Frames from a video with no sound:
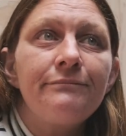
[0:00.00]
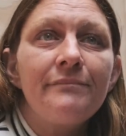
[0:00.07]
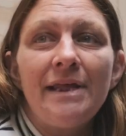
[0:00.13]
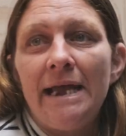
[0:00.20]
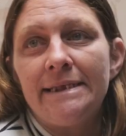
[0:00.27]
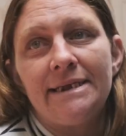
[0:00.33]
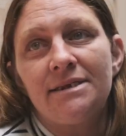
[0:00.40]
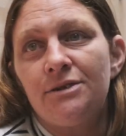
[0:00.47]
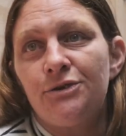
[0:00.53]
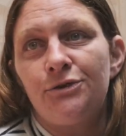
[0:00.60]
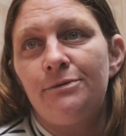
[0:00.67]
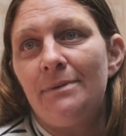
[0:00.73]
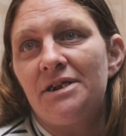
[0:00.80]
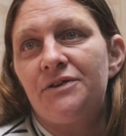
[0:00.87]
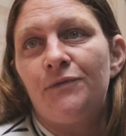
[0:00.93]
It doesn't do
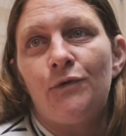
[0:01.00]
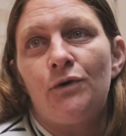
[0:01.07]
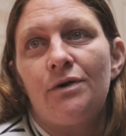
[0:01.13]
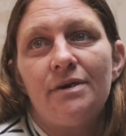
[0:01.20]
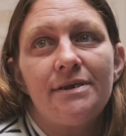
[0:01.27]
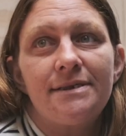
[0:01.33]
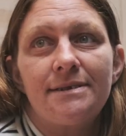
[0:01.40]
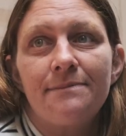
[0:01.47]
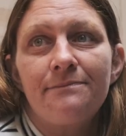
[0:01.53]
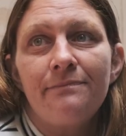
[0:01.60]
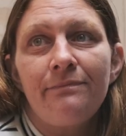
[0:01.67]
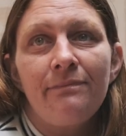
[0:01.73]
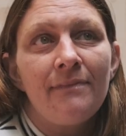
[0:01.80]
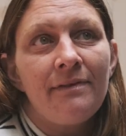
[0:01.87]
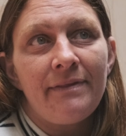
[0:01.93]
much for us.
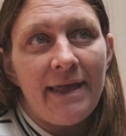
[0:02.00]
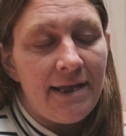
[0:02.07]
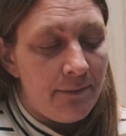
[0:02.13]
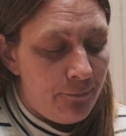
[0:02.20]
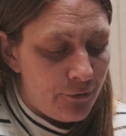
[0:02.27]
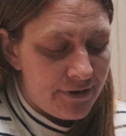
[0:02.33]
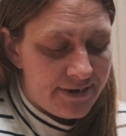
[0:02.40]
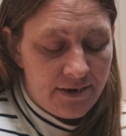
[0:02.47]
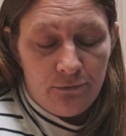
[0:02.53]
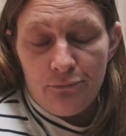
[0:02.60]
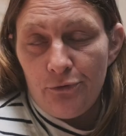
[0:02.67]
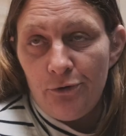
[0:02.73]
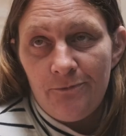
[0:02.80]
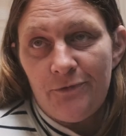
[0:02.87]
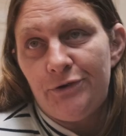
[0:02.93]
They can put us in a
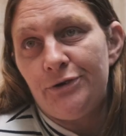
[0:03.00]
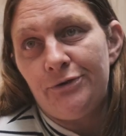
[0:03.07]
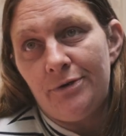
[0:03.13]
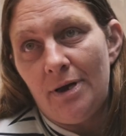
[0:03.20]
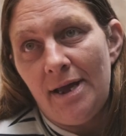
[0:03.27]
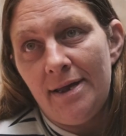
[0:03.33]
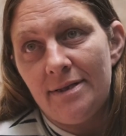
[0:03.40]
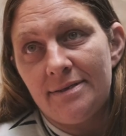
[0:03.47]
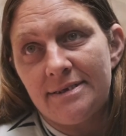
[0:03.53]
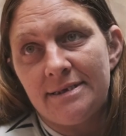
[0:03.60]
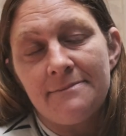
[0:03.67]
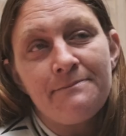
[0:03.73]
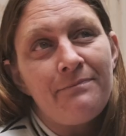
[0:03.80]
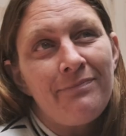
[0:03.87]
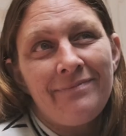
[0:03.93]
room for 2 nights.
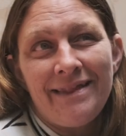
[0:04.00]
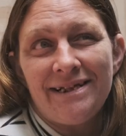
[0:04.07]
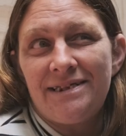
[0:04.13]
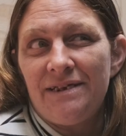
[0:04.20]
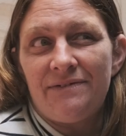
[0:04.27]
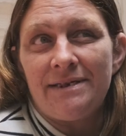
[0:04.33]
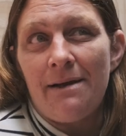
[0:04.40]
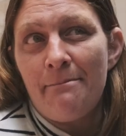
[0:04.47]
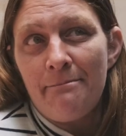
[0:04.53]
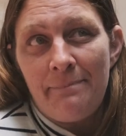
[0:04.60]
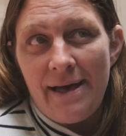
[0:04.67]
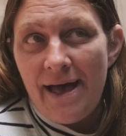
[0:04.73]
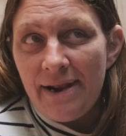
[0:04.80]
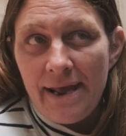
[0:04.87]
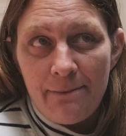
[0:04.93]
That's if something
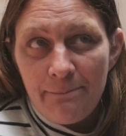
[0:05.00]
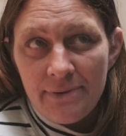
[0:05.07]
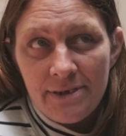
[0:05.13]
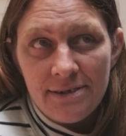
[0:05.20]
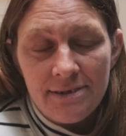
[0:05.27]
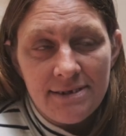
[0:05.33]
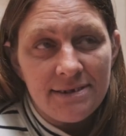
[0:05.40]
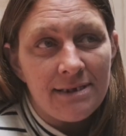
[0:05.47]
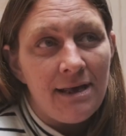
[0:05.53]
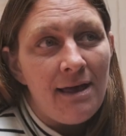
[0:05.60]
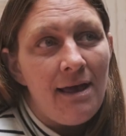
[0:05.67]
bad happens.